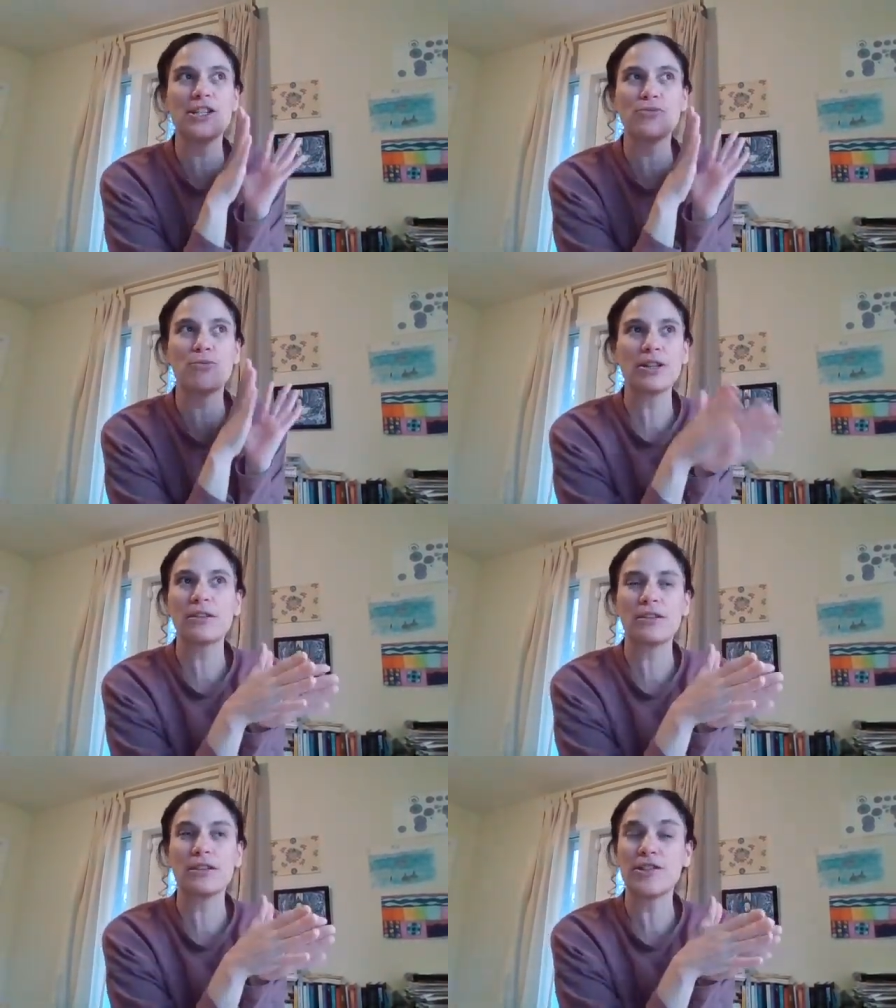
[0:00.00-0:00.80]
is
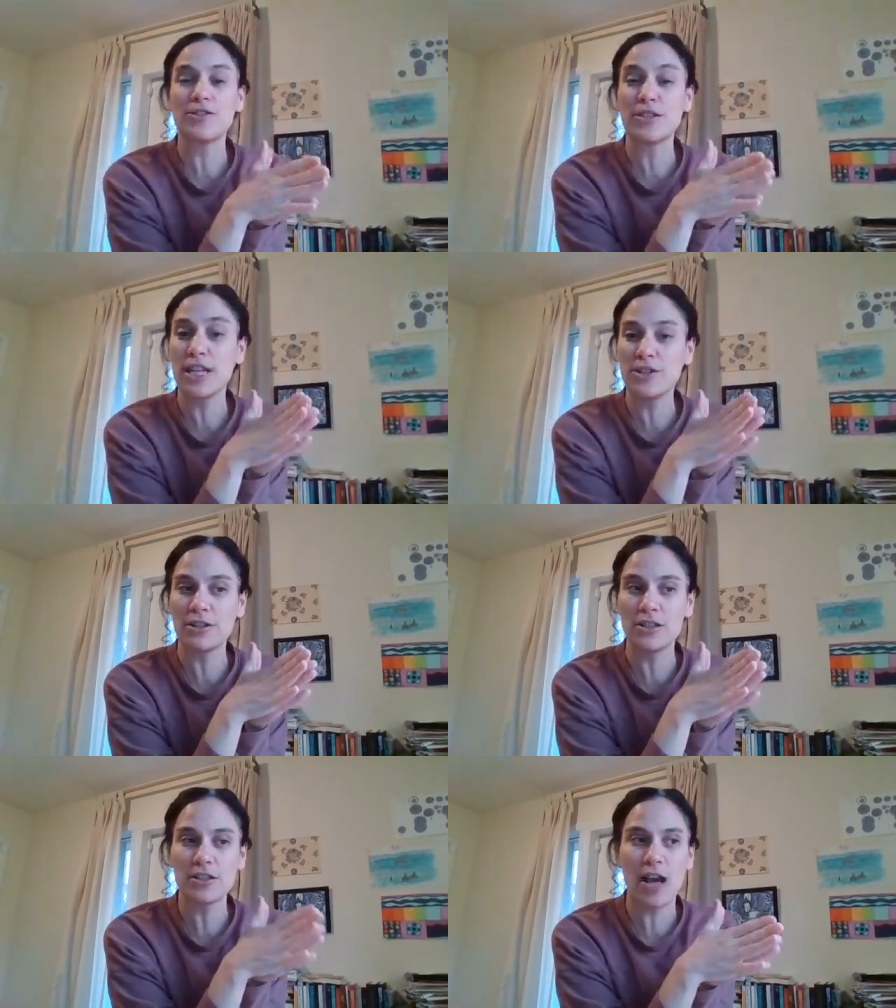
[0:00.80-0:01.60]
working on a dissertation
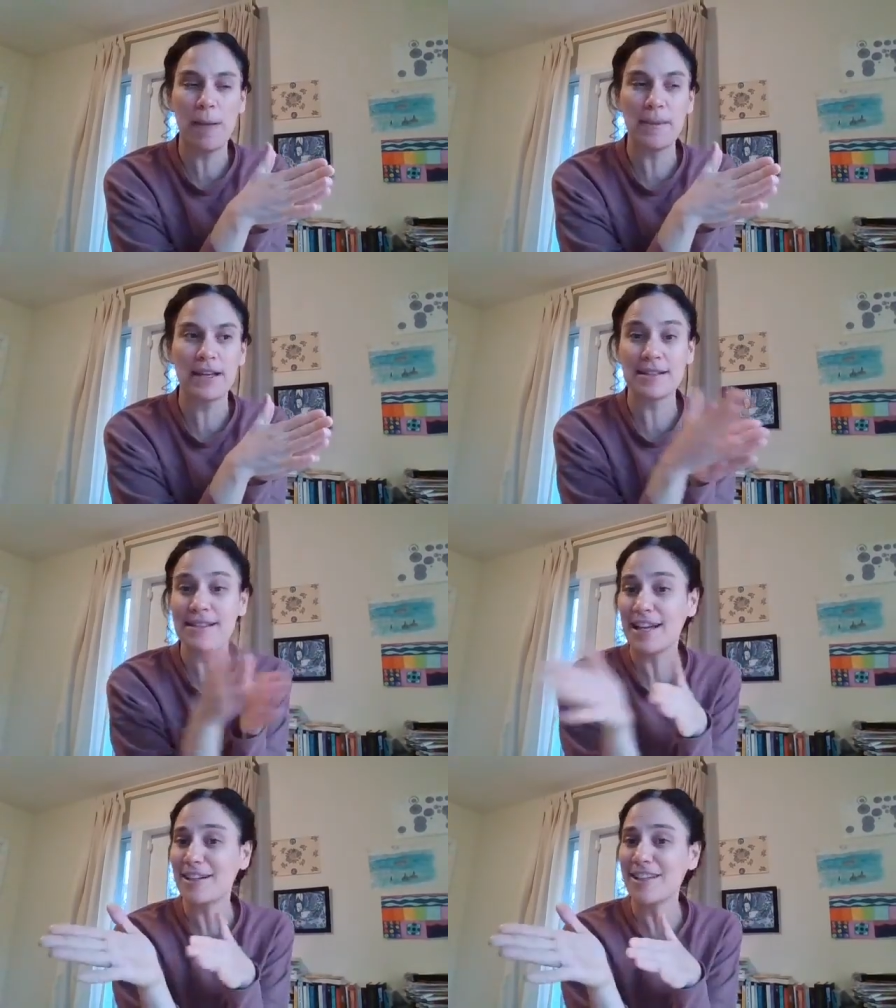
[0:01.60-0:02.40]
on a topic and
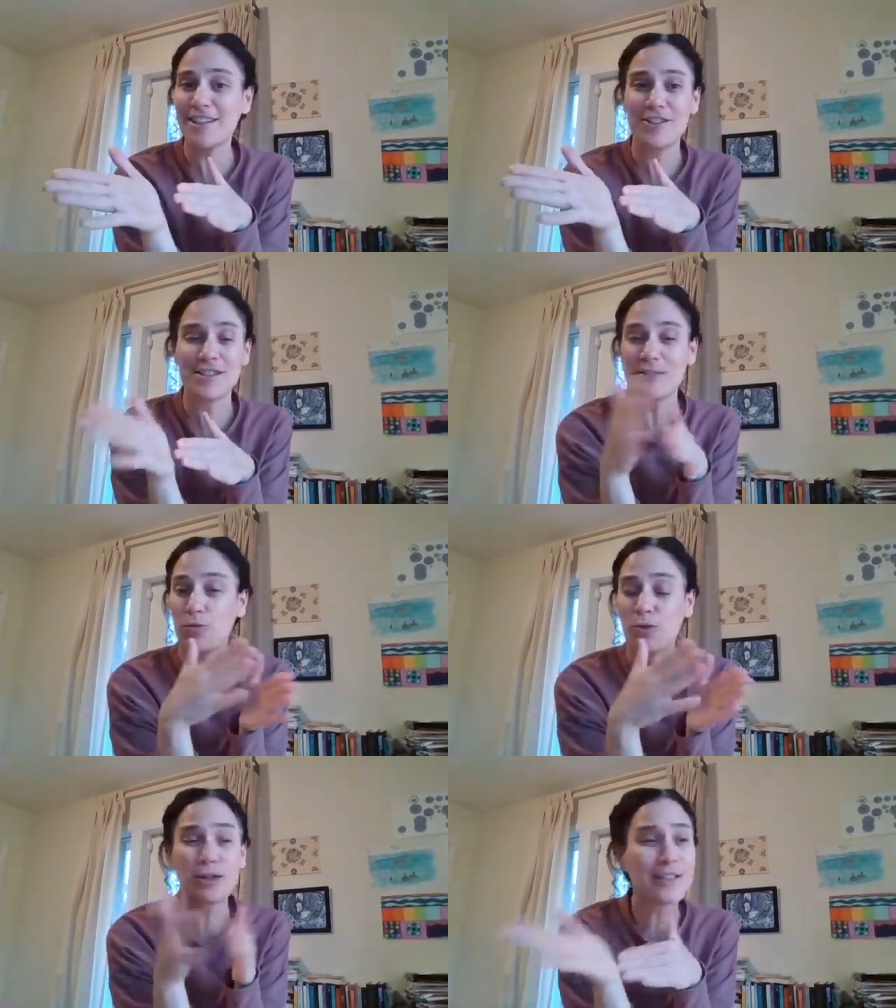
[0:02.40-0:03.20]
suddenly there's a
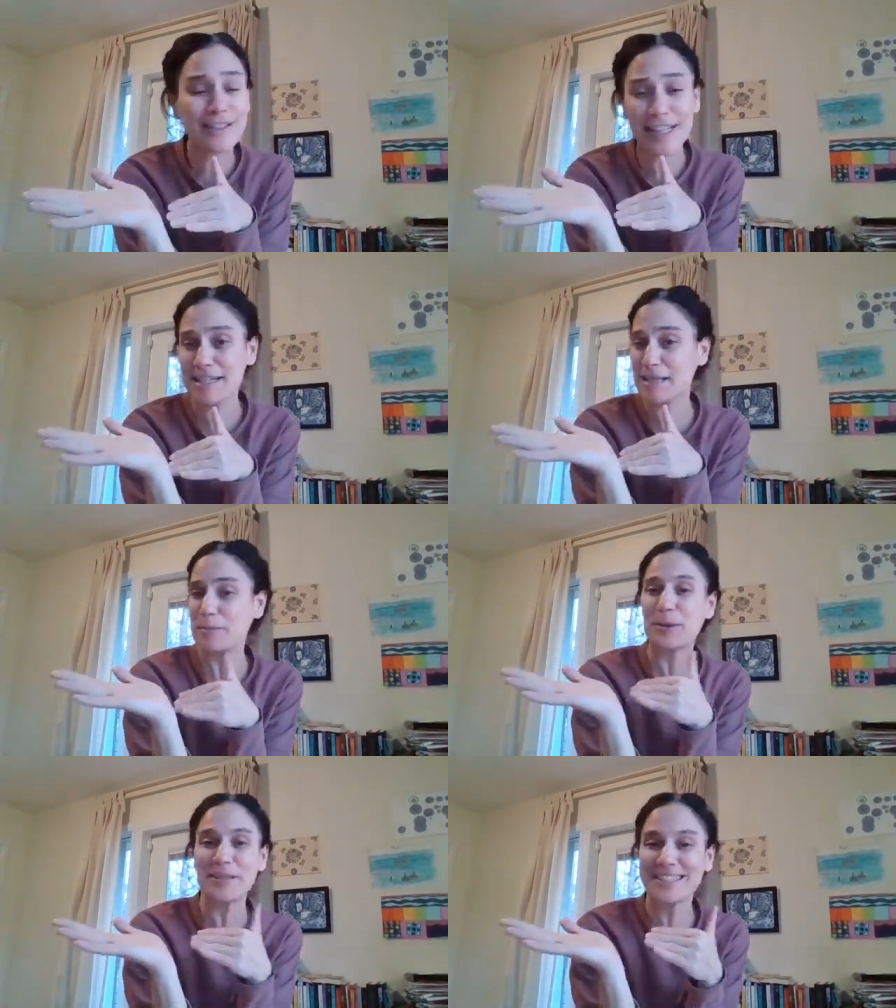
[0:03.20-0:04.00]
world
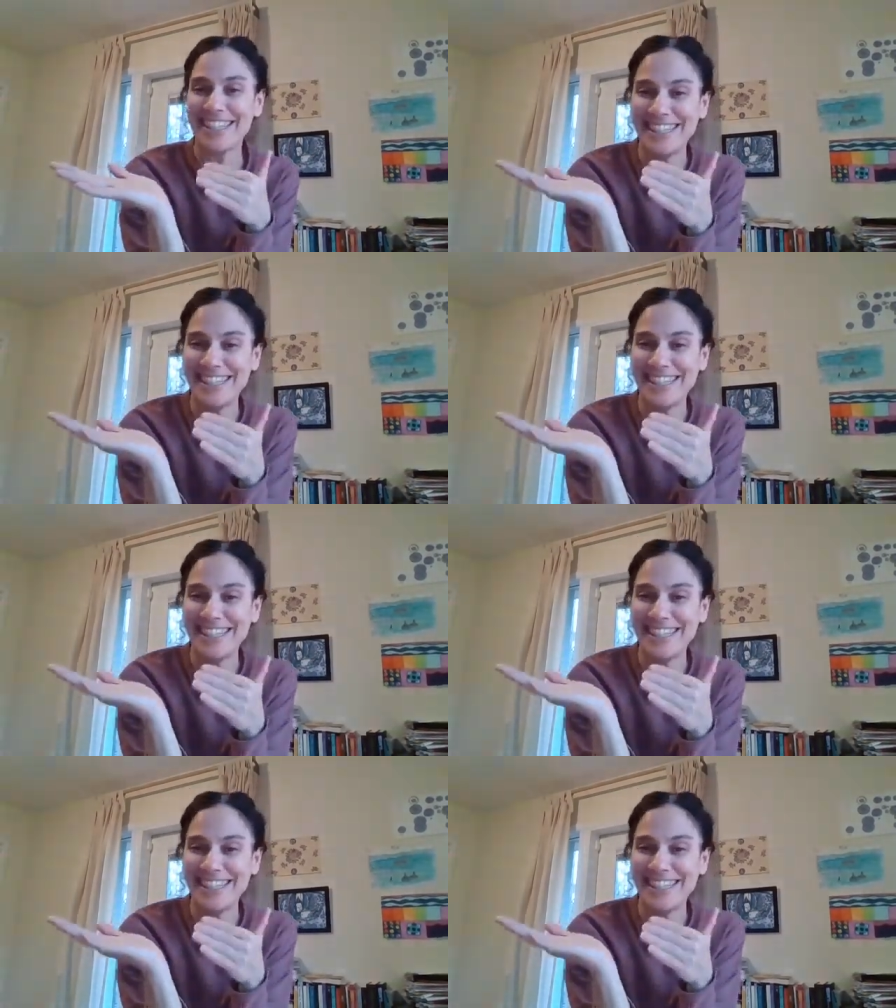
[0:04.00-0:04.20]
expert